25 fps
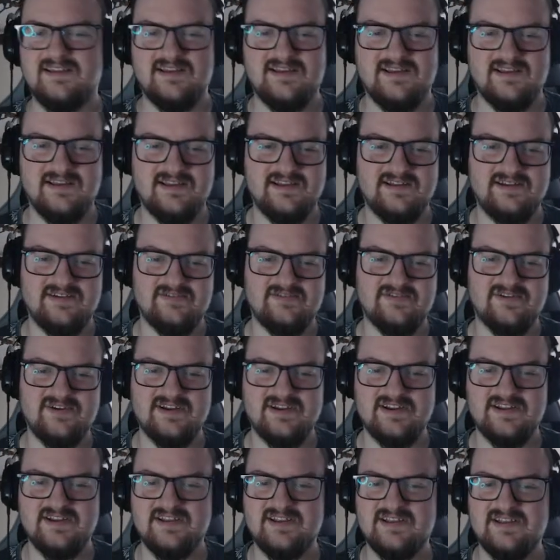A
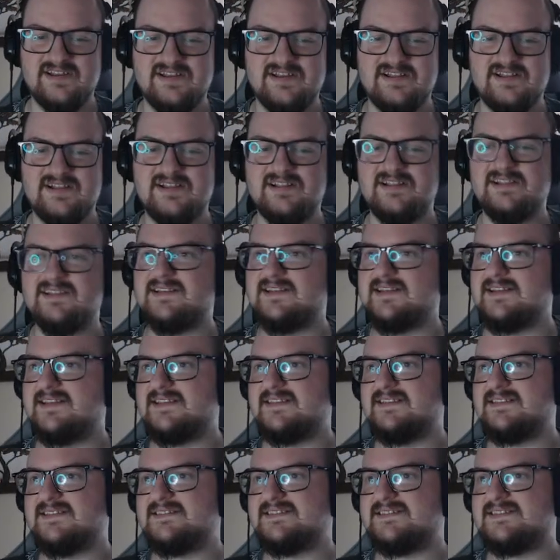
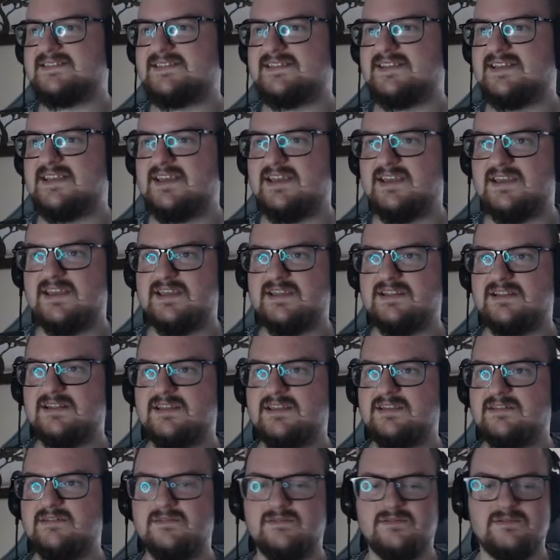really
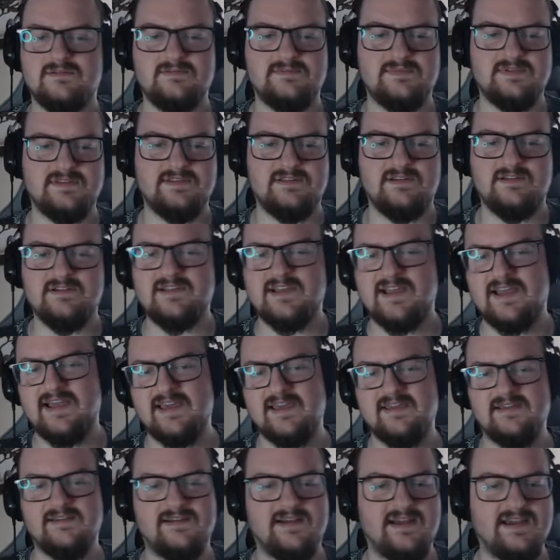skinny woman.
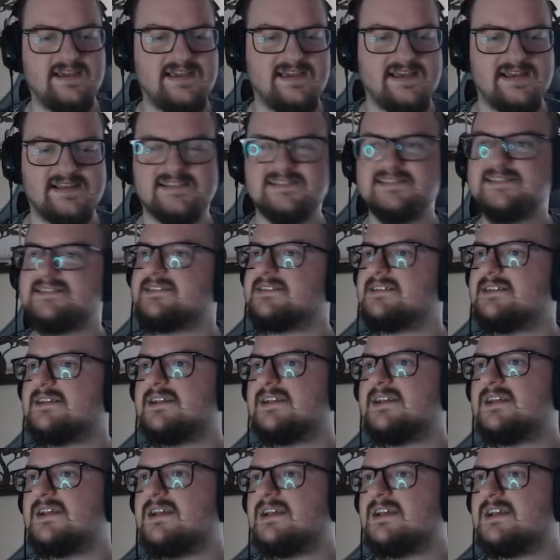Okay, I guess.
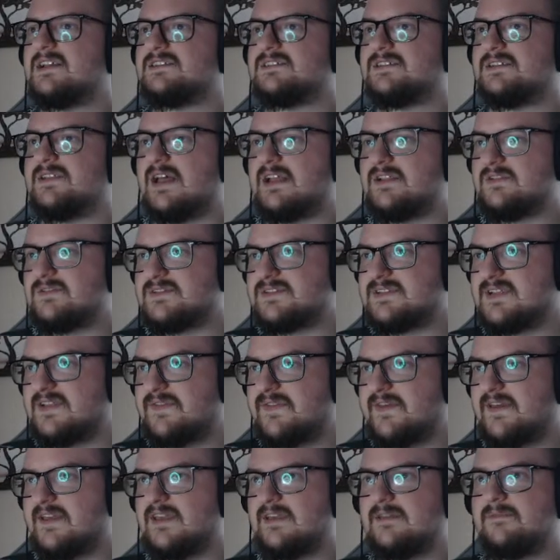So that was the
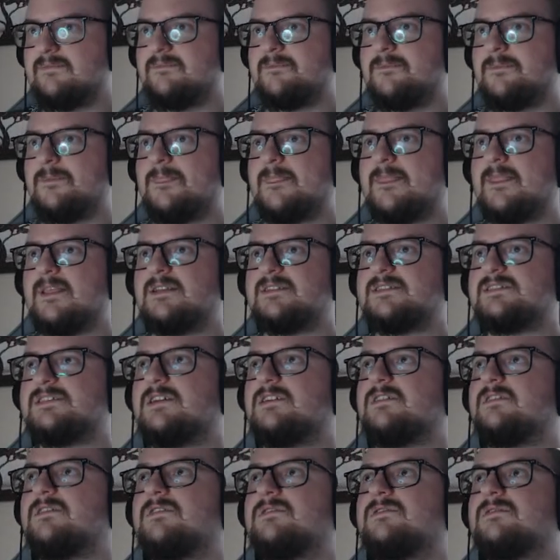thing.
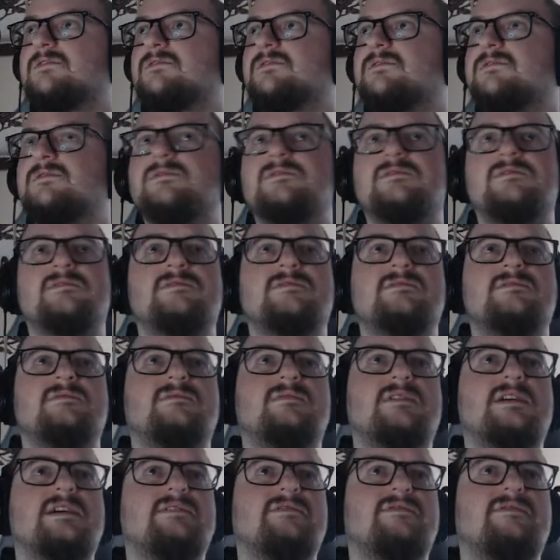So
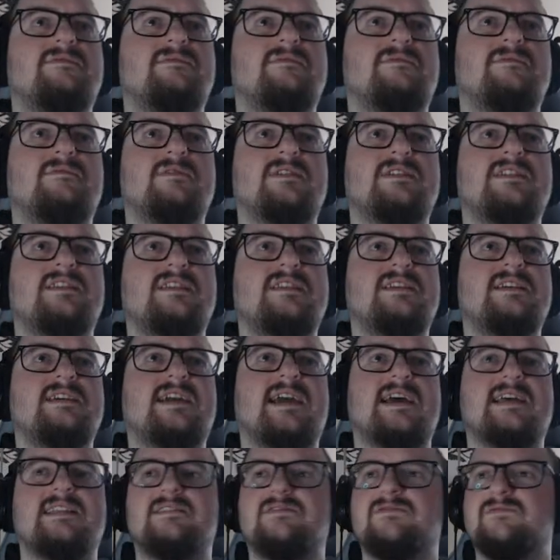we
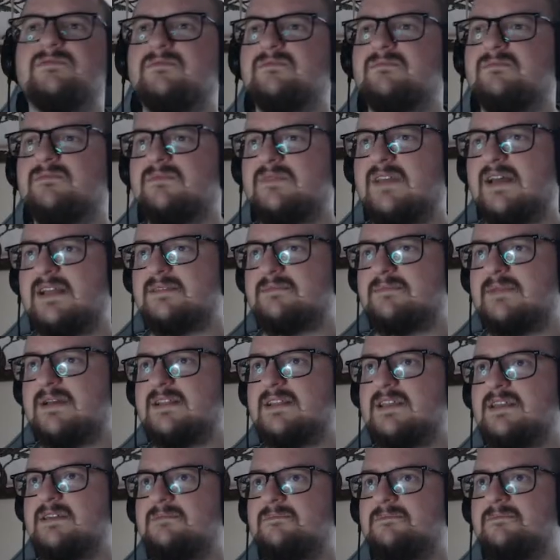didn't get that
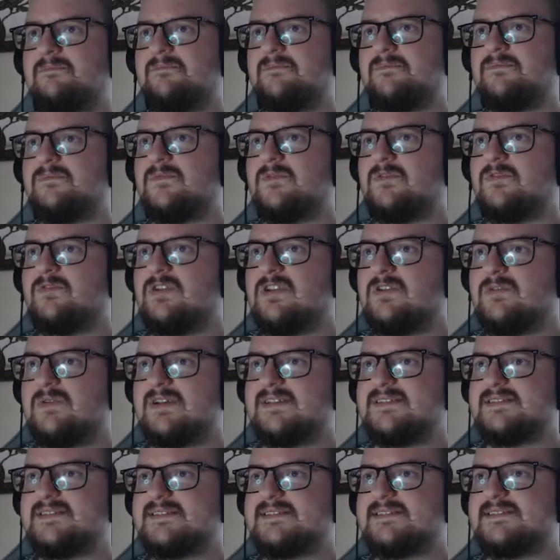many
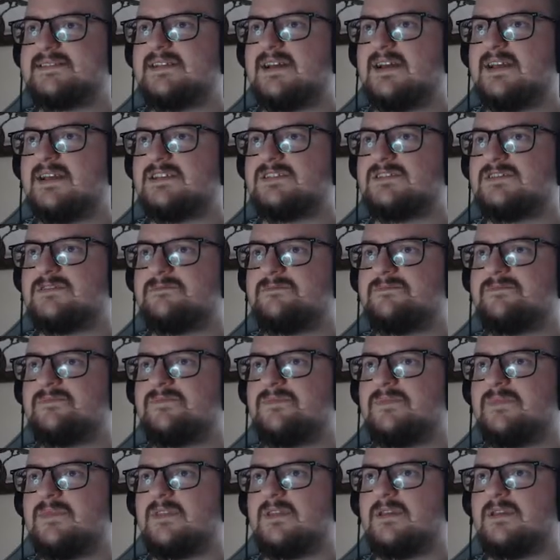requests, I assume.